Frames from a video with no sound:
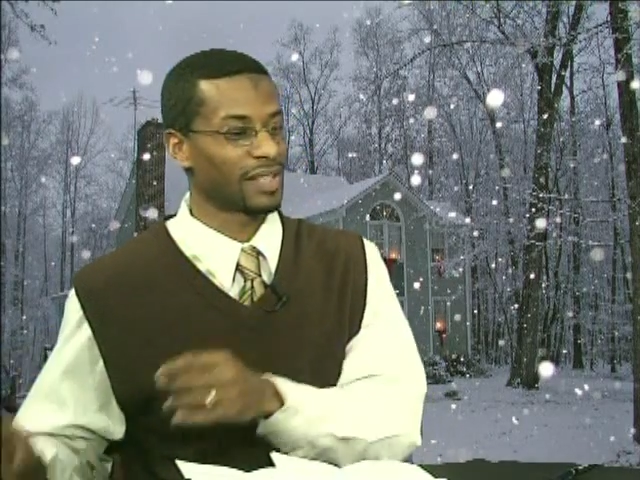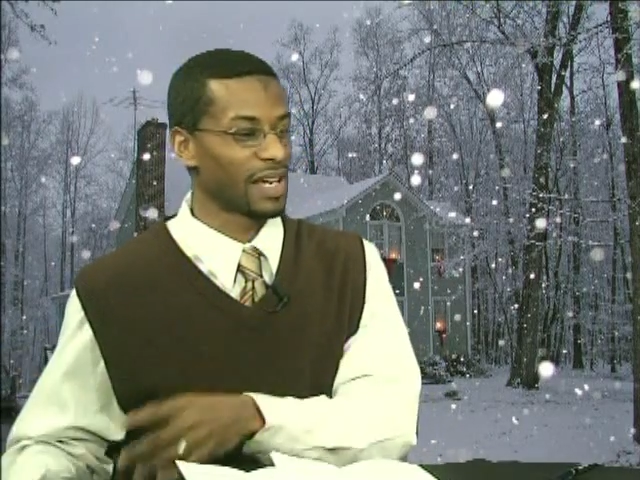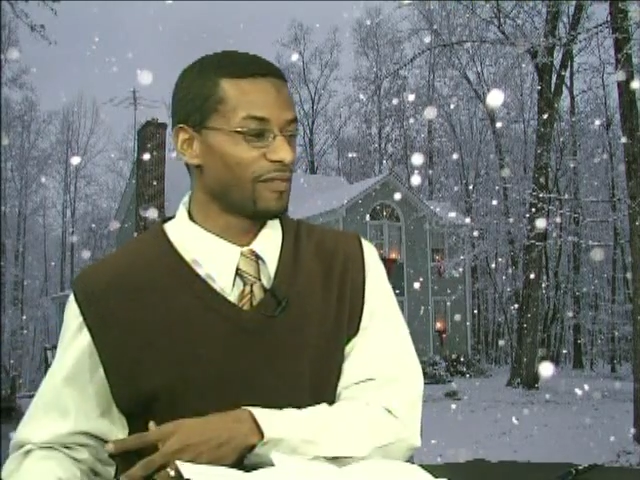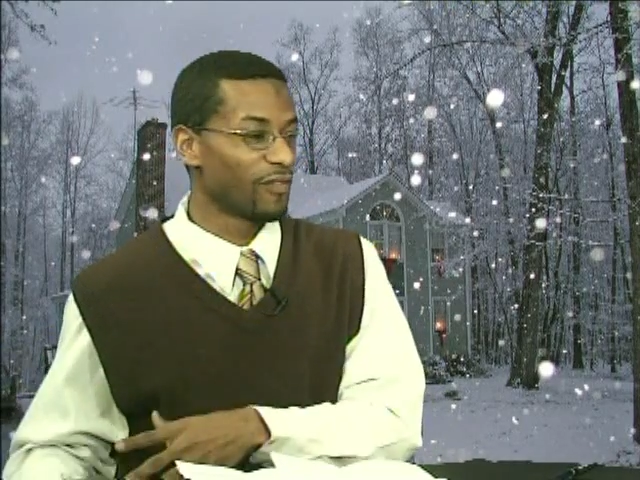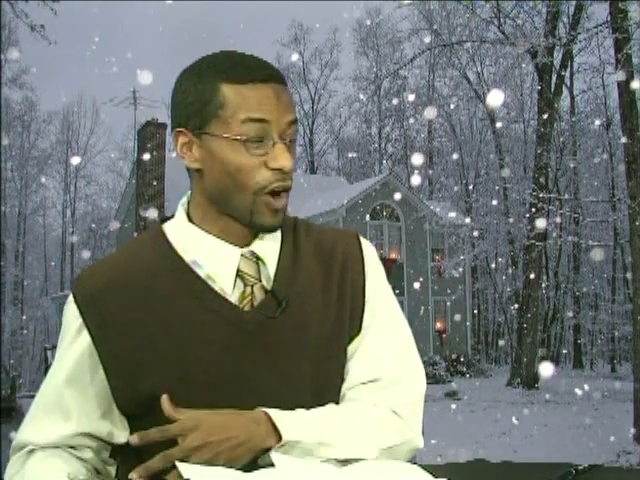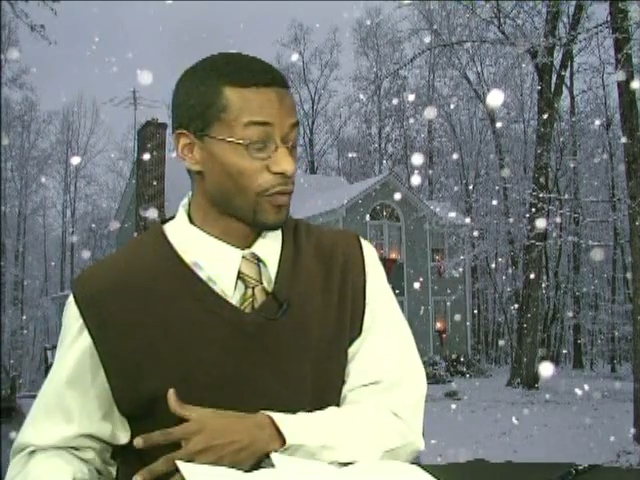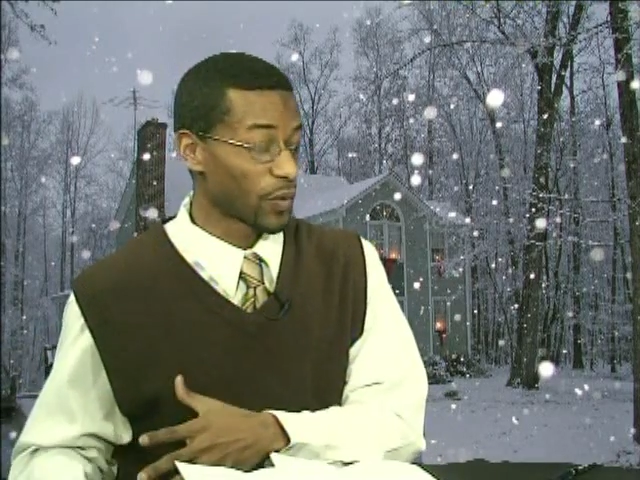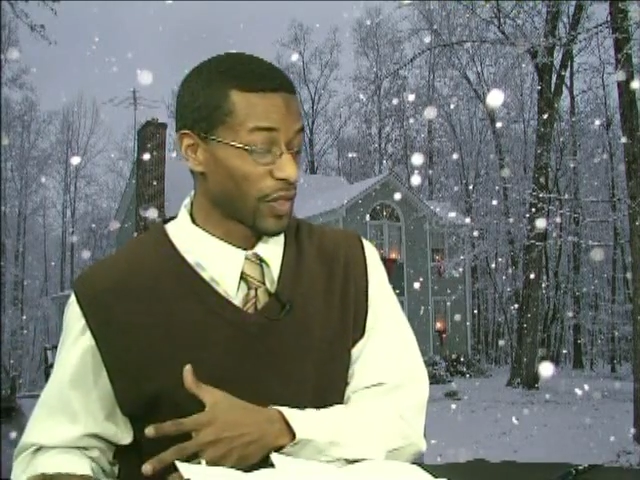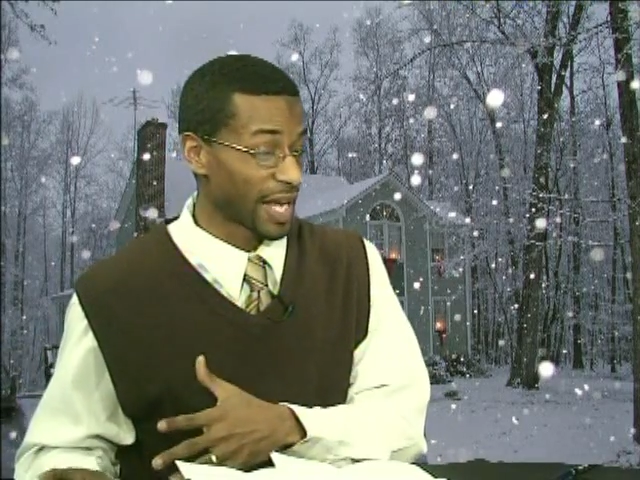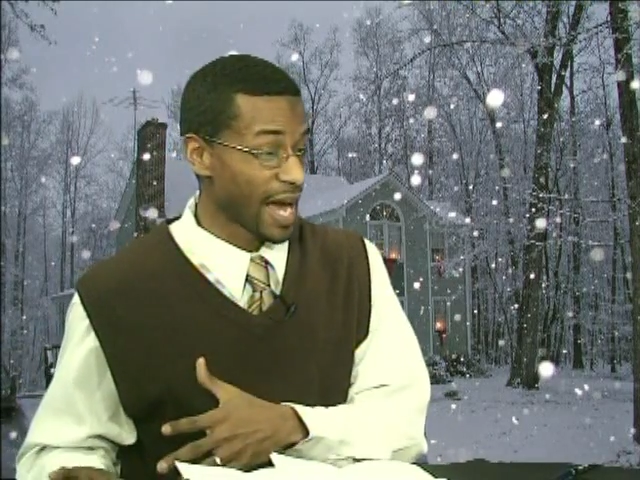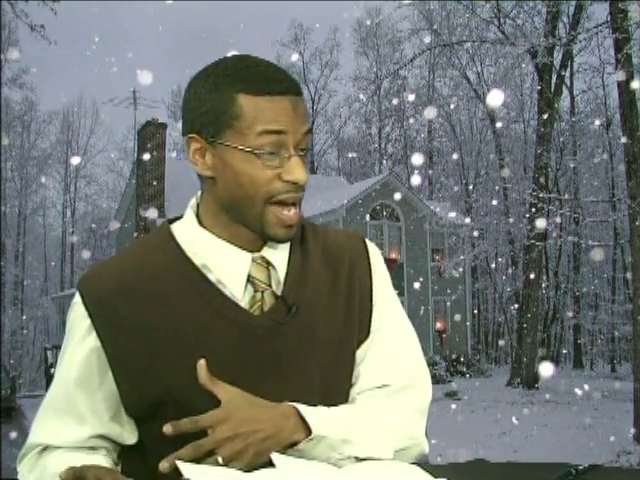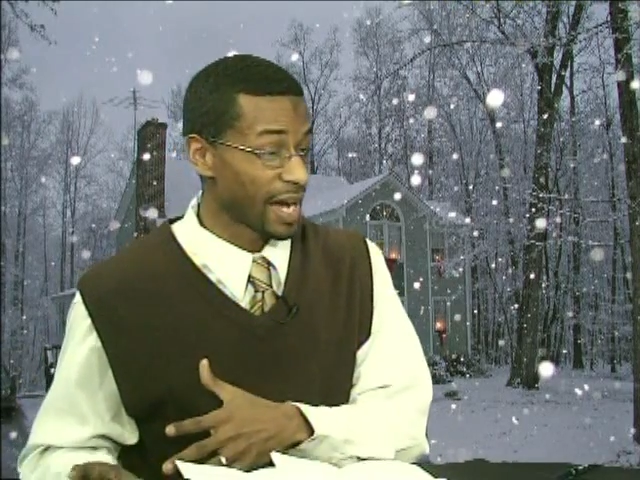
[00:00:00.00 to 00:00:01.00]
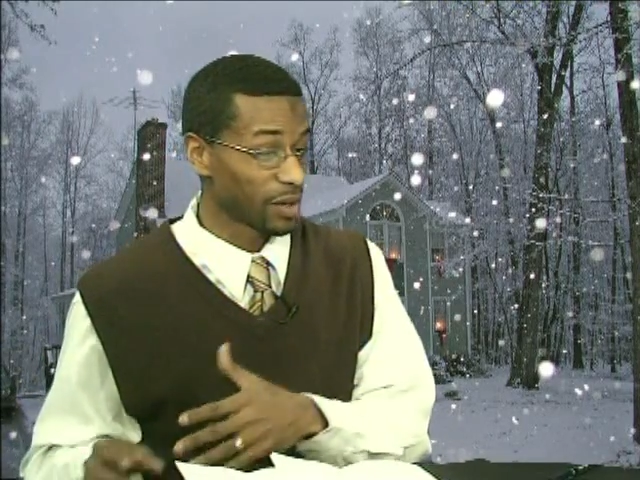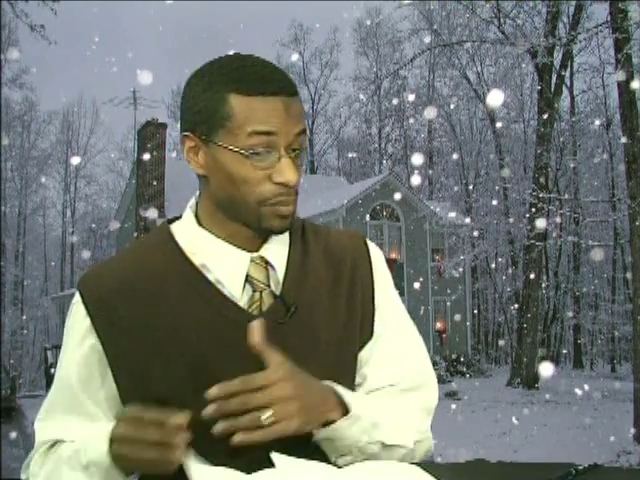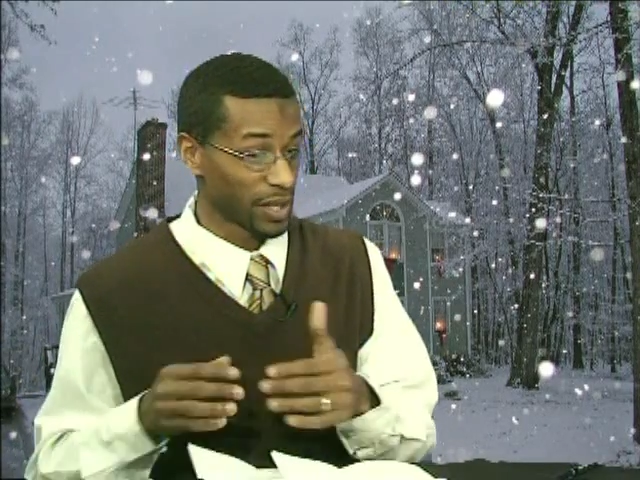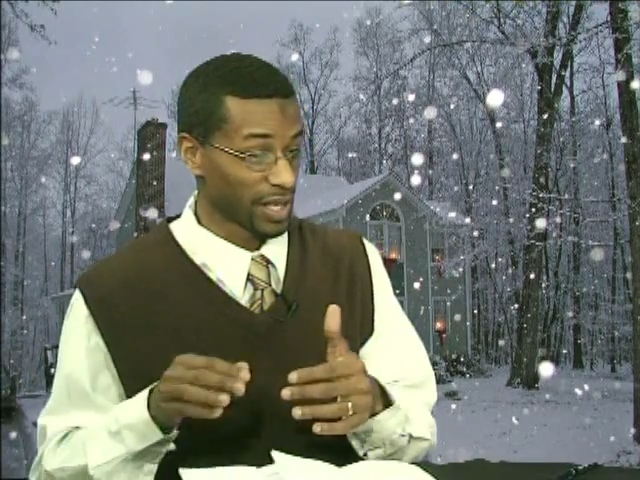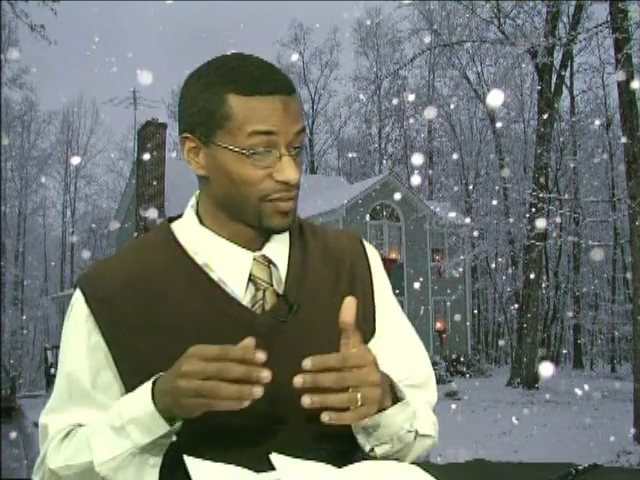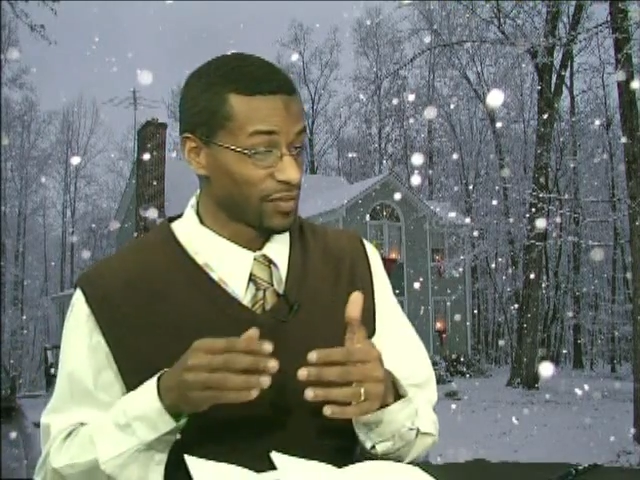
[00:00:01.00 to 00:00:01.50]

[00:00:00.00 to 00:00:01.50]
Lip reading: get involved with a gang,